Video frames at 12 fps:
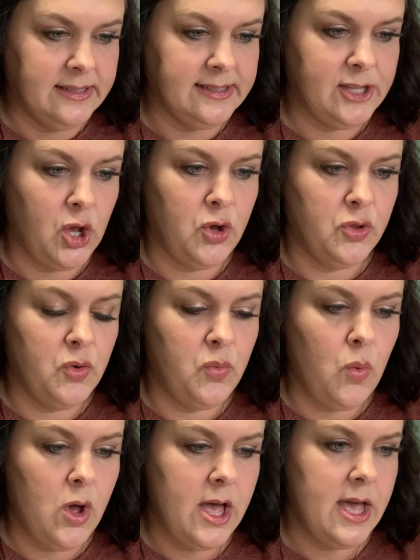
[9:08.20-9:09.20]
So the
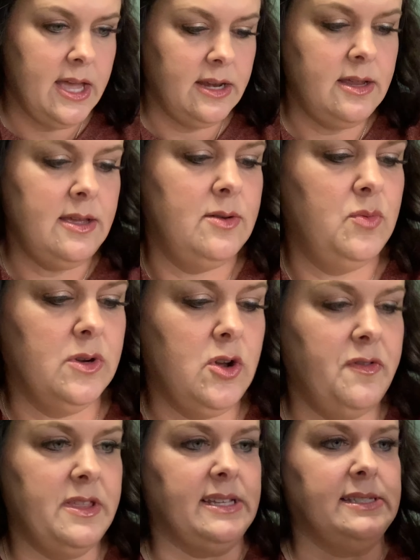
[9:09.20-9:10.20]
one, we'll go
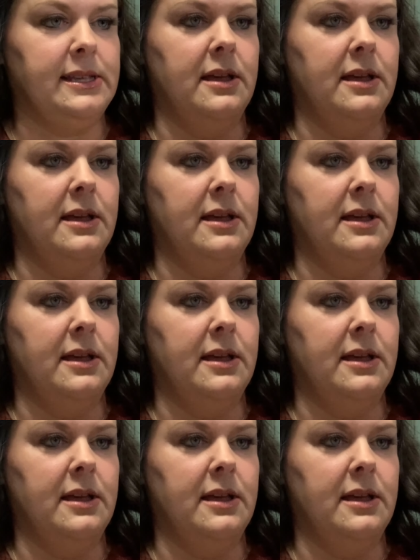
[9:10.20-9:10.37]
with this.